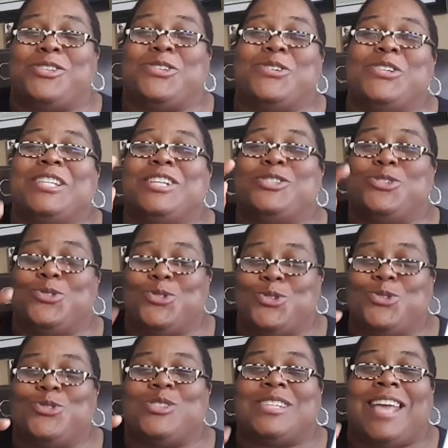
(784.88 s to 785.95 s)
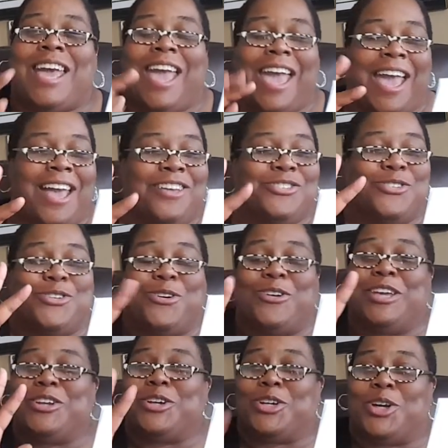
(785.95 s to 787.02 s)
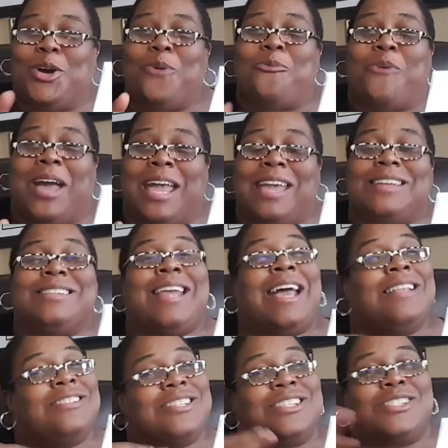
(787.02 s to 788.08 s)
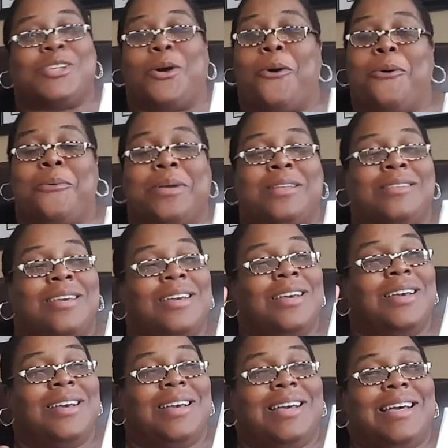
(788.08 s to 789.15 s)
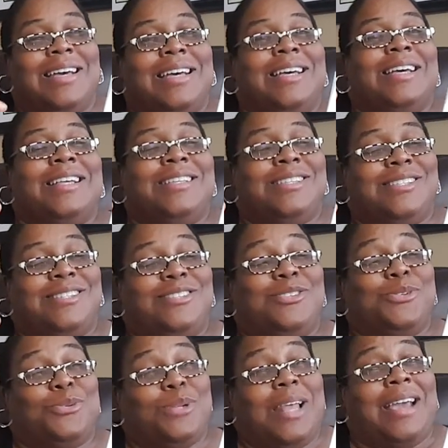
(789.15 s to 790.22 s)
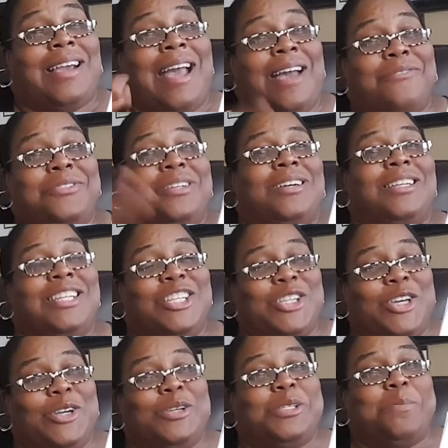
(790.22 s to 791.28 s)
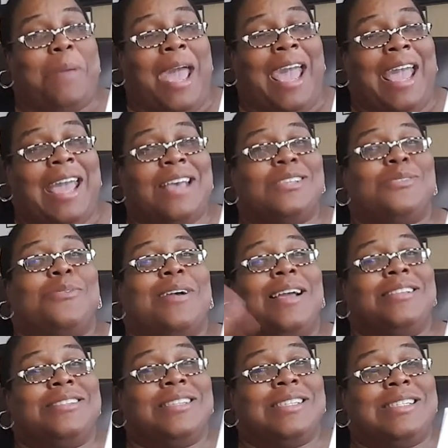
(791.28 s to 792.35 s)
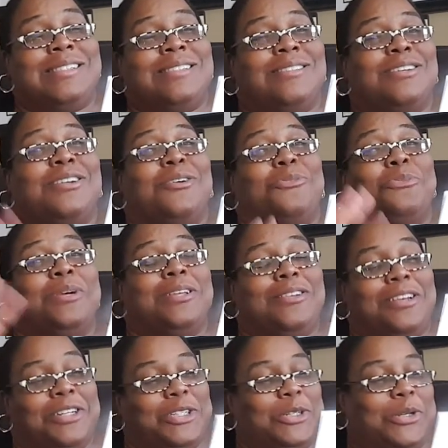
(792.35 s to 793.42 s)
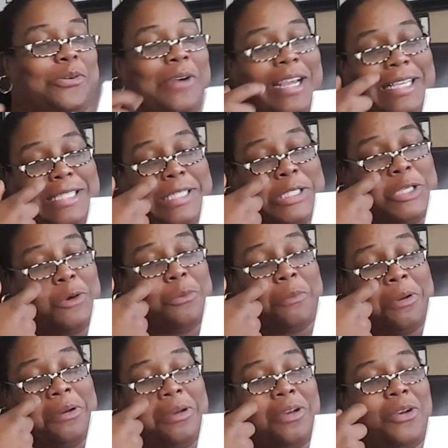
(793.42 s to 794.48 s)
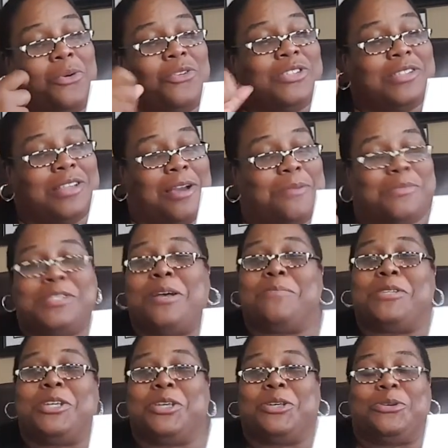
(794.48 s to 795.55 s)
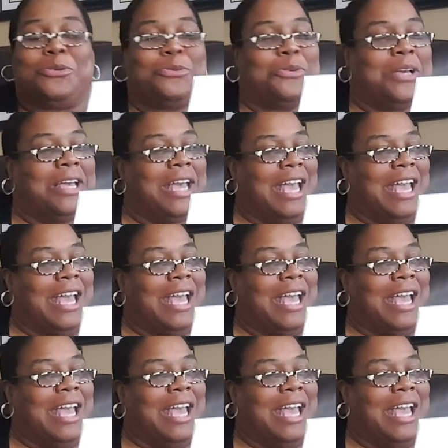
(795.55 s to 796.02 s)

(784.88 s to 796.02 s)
sure that you use that, you know, in a good way, and not just go and do like I've done in years past, where I just, you know, went a little crazy. So, thumbs up to you.